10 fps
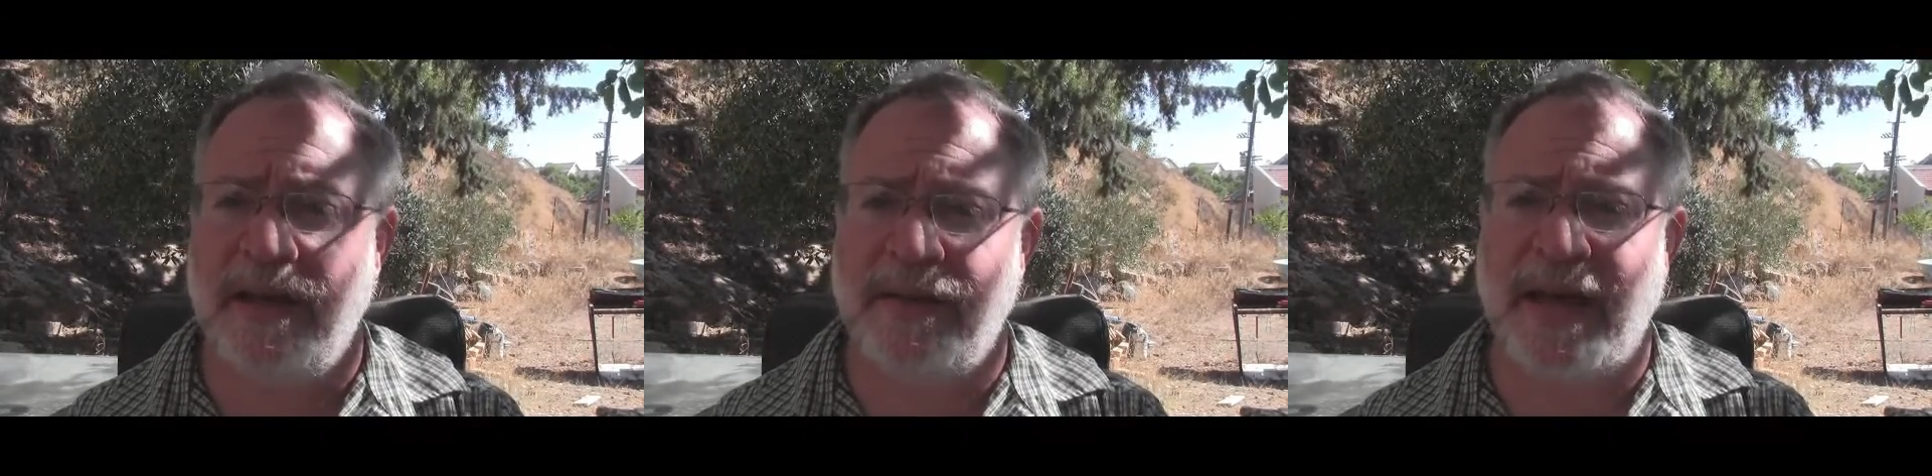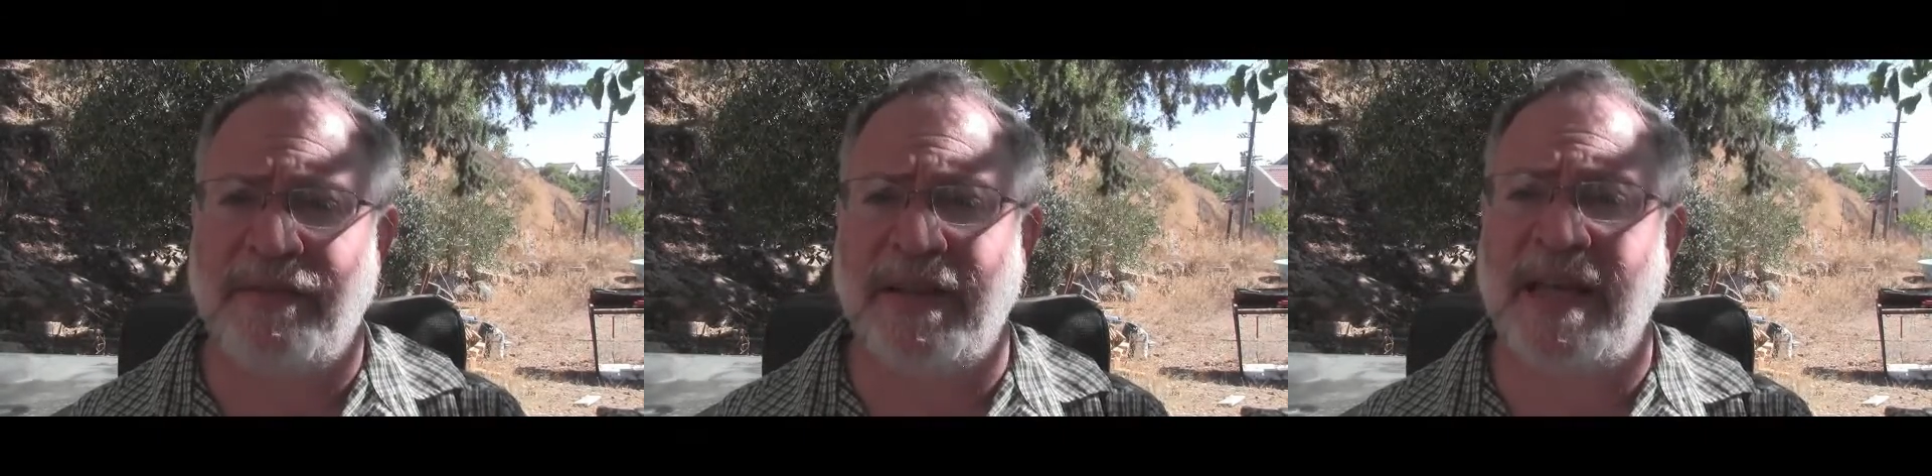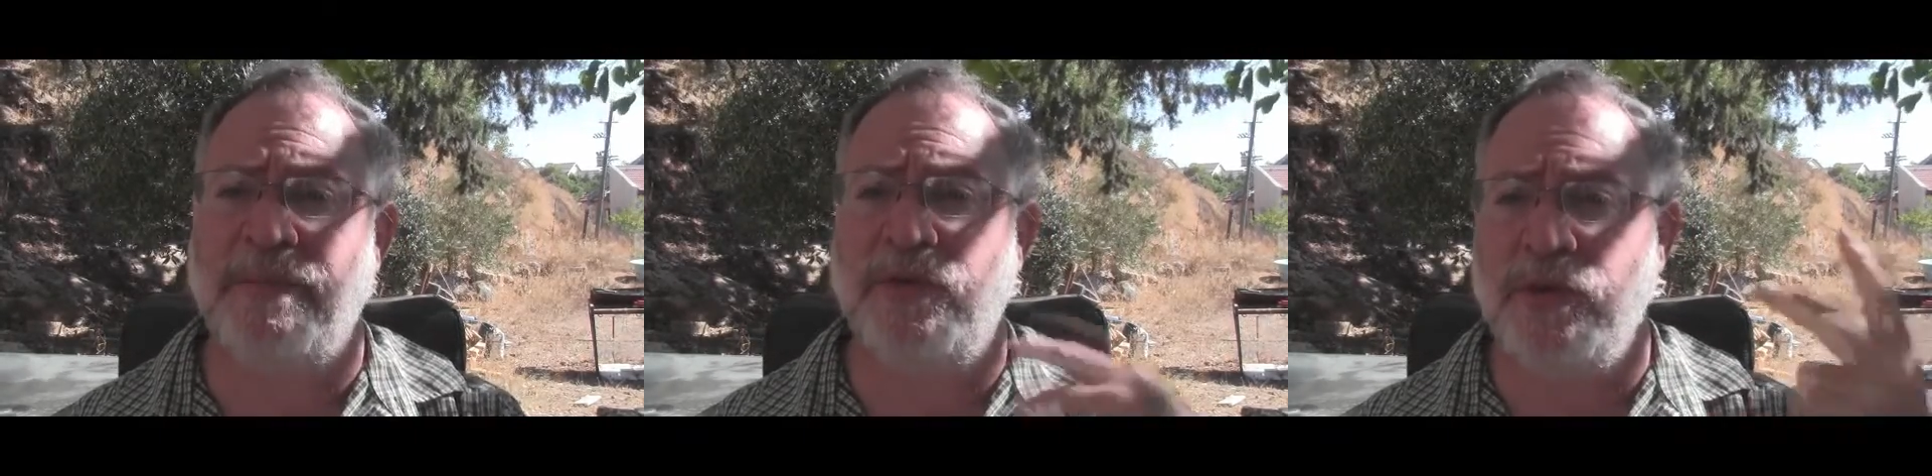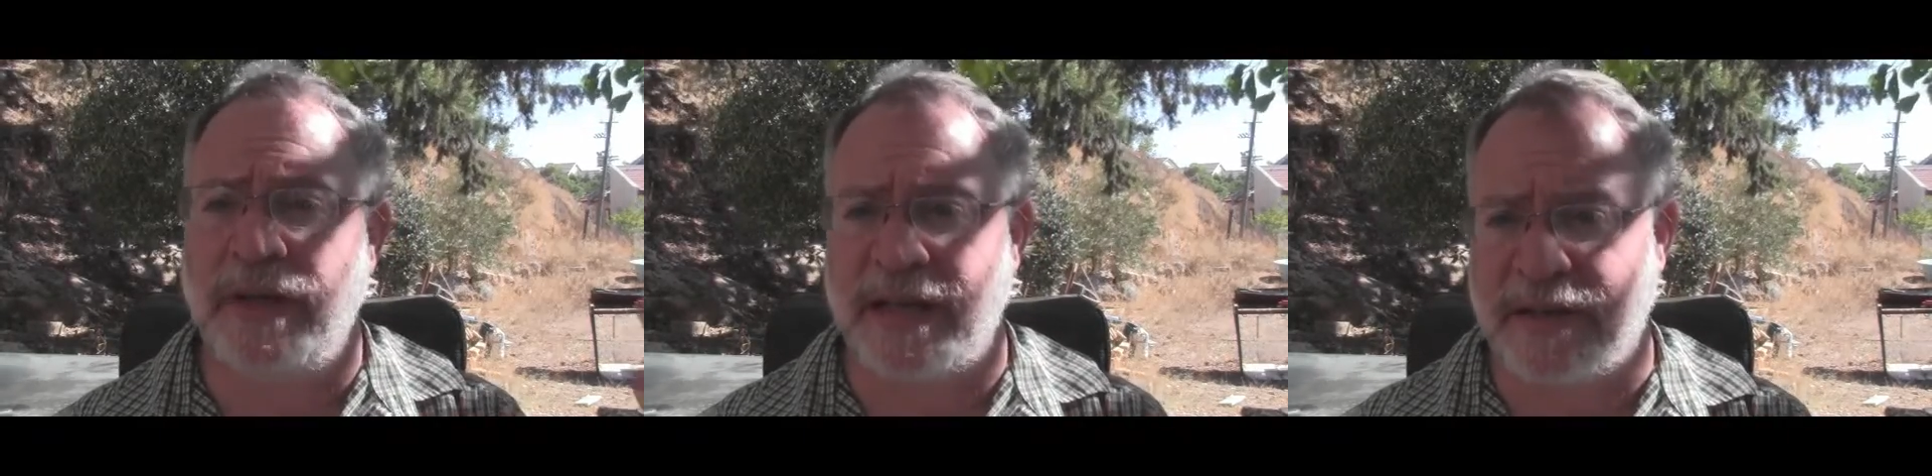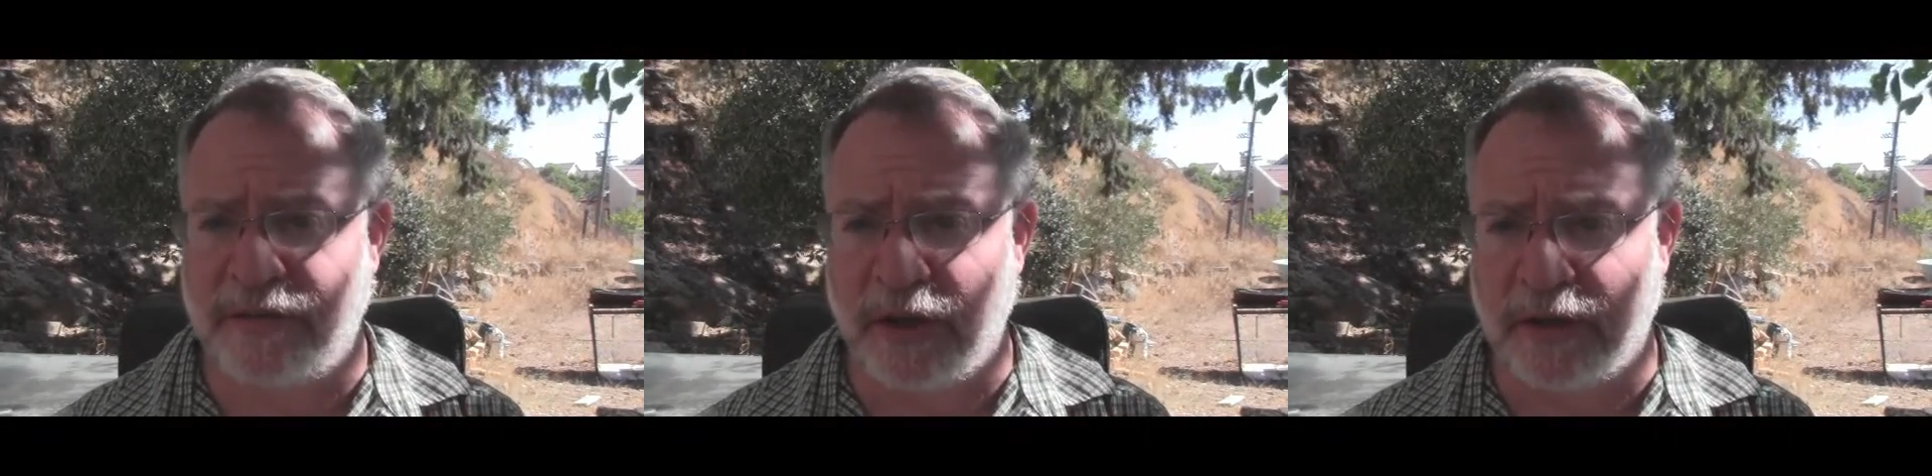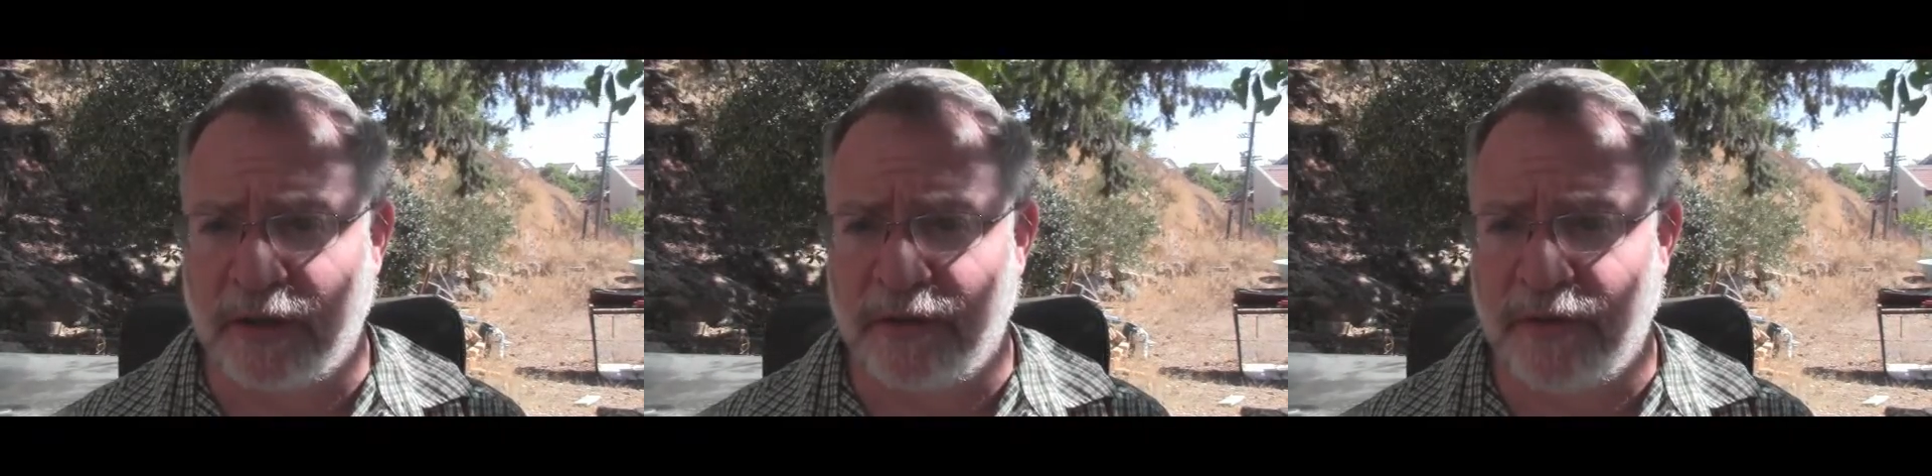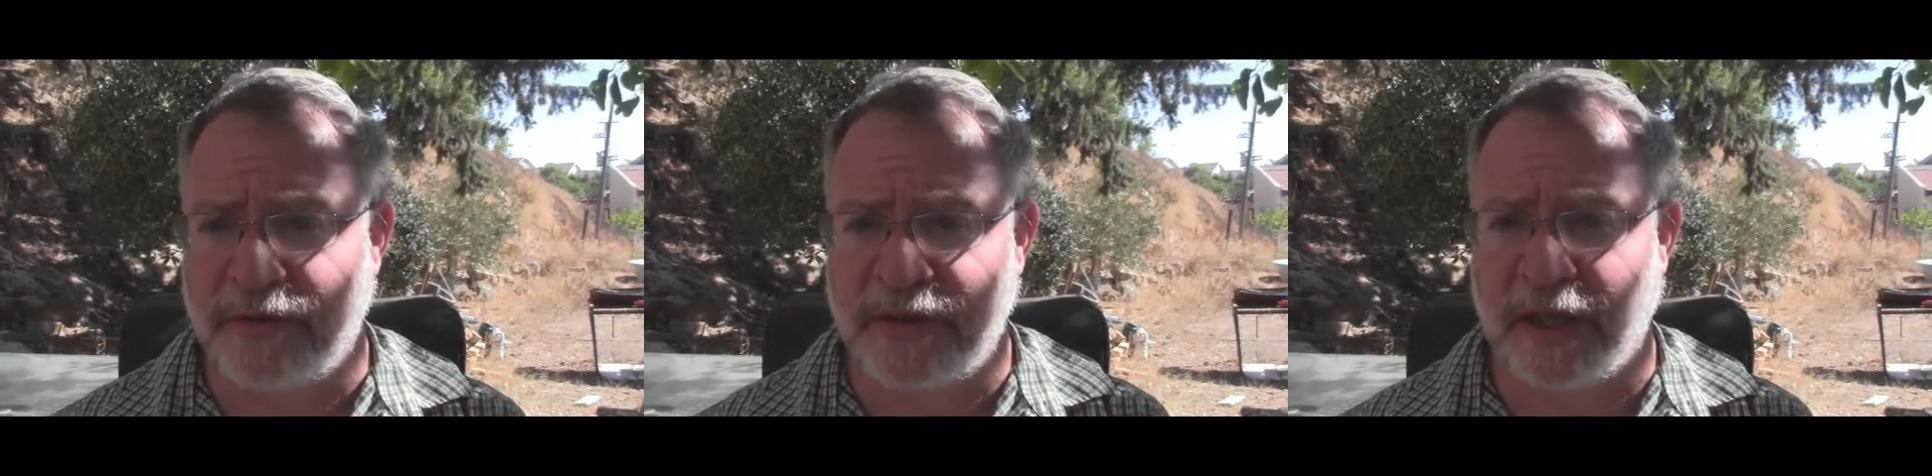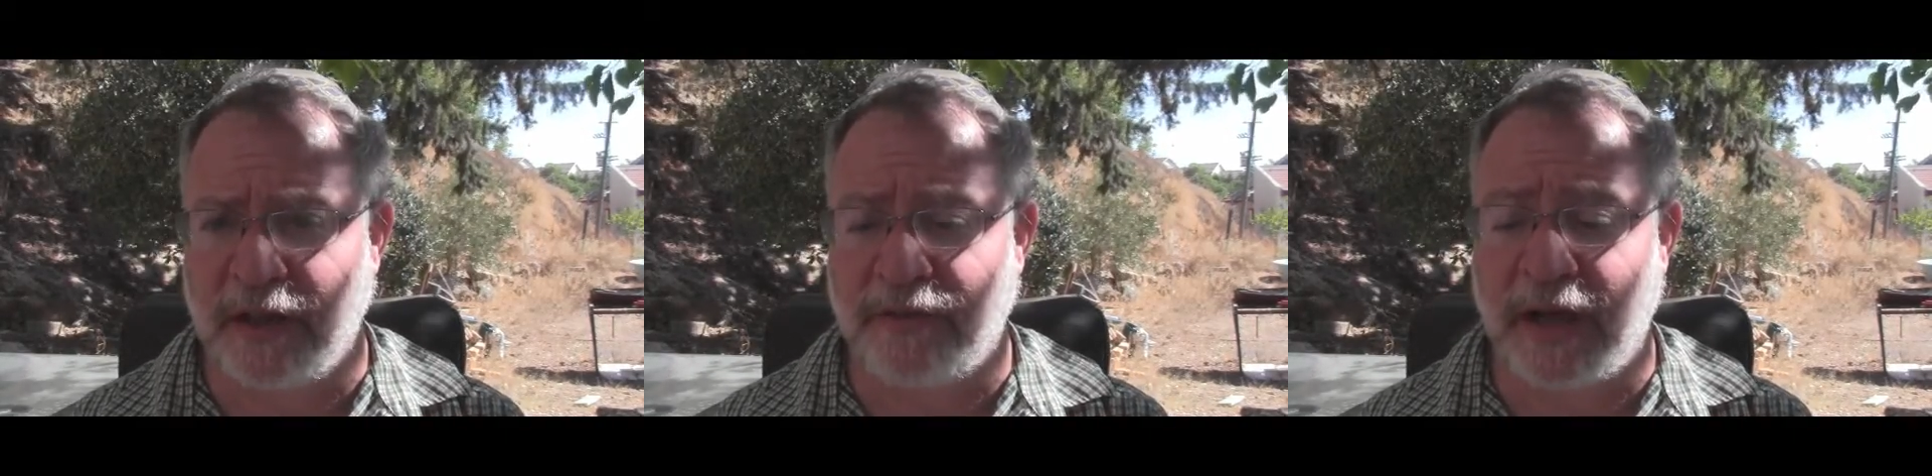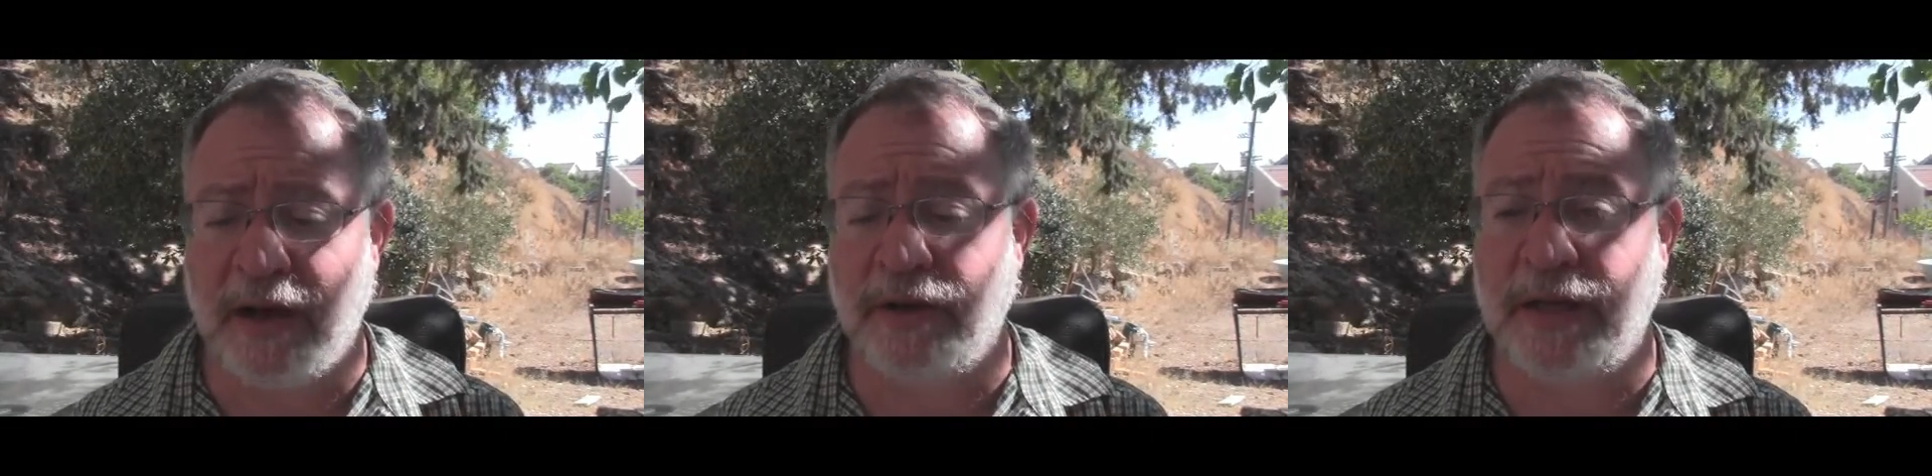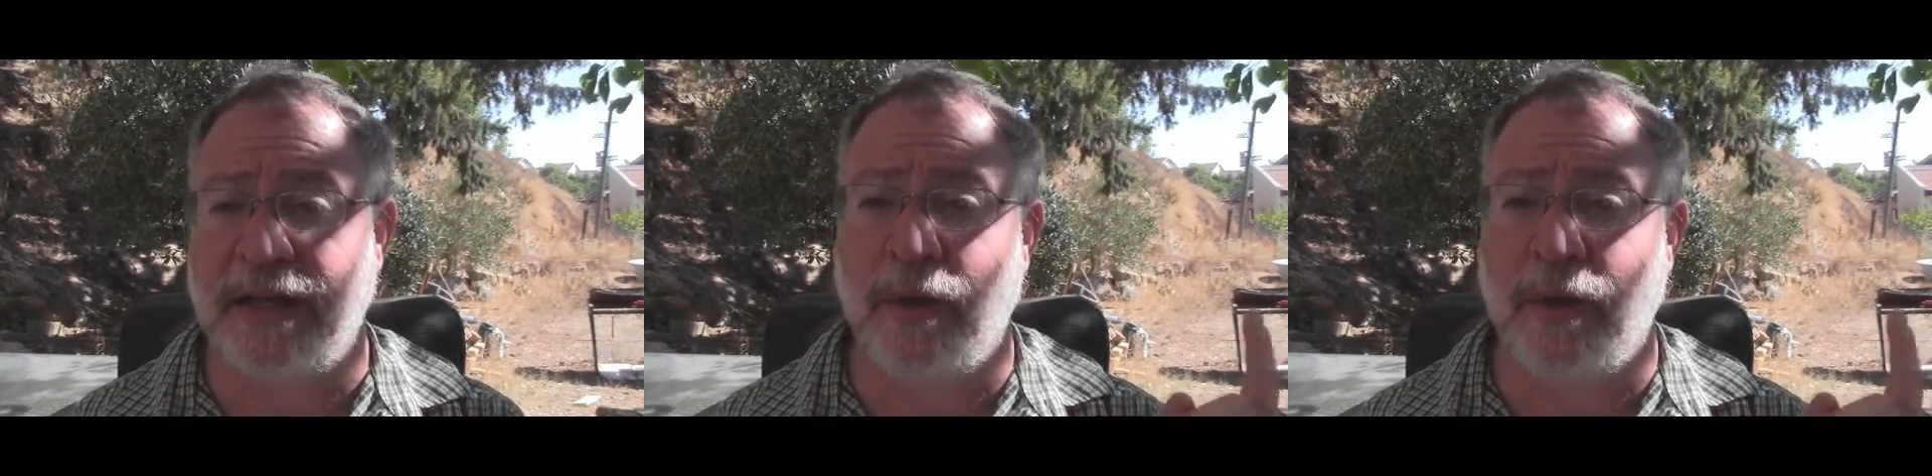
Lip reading: they have to keep 2 days of Yom Tov, of the holiday,